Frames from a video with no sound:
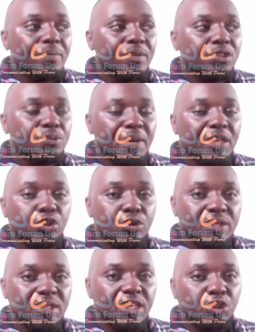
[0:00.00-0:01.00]

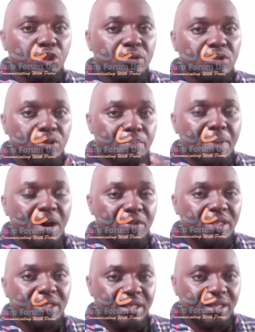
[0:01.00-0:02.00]
special sessions on
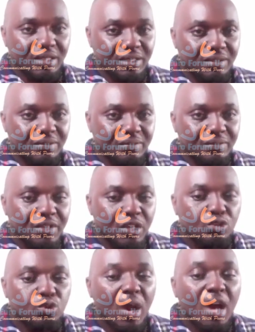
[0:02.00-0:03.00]
parenting
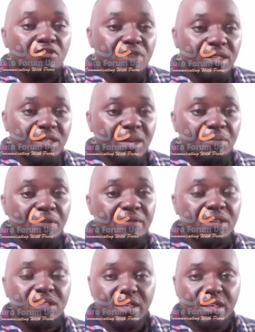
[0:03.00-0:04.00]
to address some
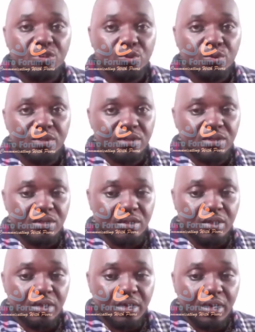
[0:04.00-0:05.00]
of these issues,
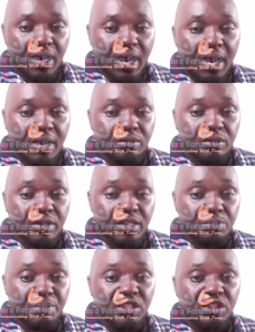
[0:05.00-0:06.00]

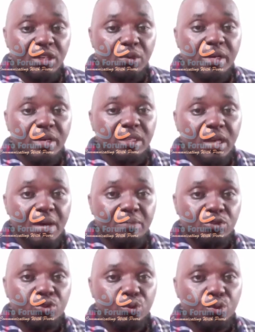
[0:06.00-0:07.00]
especially when it
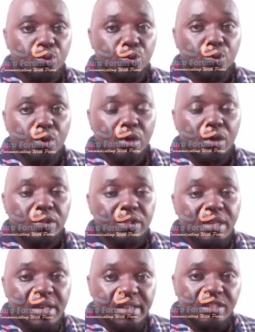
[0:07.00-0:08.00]
comes to
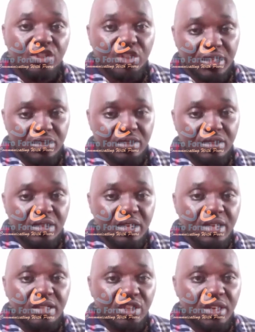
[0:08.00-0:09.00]
teenagers.
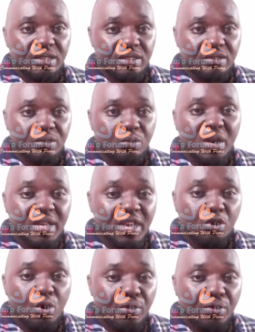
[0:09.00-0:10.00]
Teenagers, what
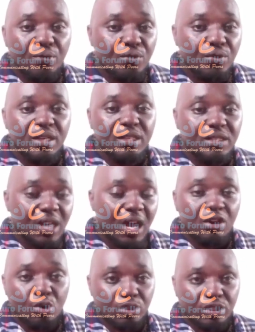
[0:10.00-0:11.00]
they go through is
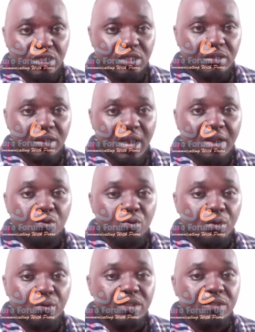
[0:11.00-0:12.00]
a lot, and
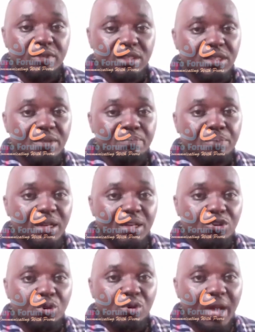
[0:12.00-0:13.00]
we simply
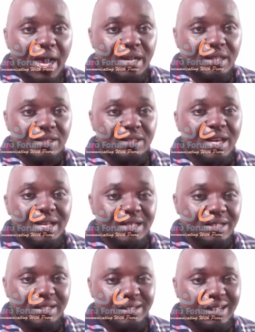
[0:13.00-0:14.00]
don't
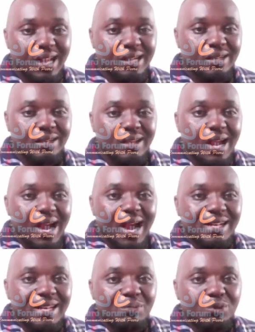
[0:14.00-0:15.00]
understand it. And
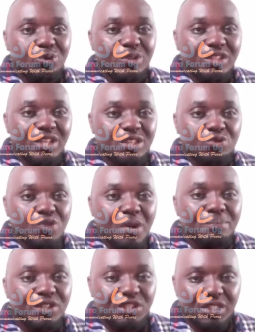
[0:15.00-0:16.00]
at times we just
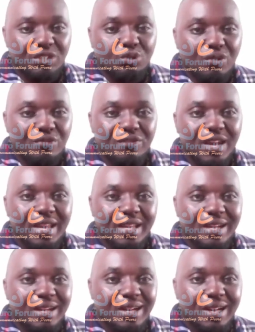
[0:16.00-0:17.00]
rubbish it off
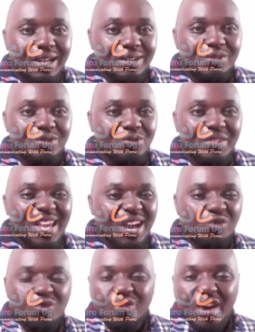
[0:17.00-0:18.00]
like, you know, they
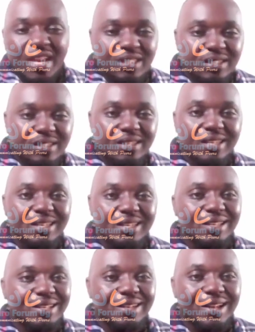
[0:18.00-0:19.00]
are
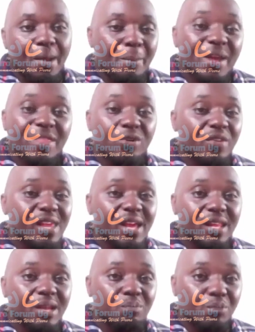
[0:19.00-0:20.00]
crazy. By the way, they
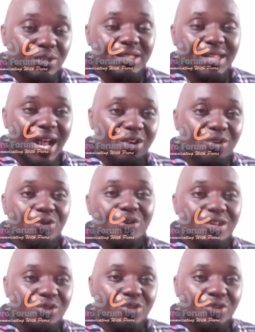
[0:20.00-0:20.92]
are the most annoying